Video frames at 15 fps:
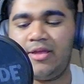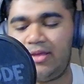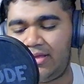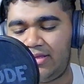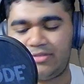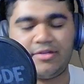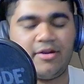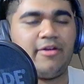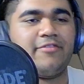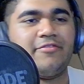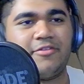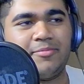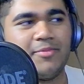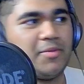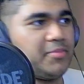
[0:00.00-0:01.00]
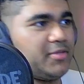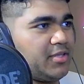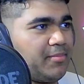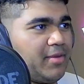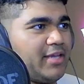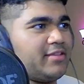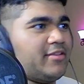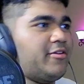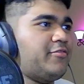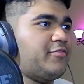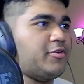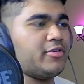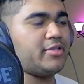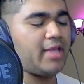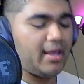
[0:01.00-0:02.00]
Sorry for bumping the mic there if you
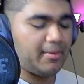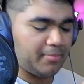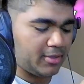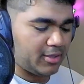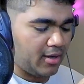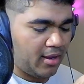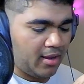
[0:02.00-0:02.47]
heard that, but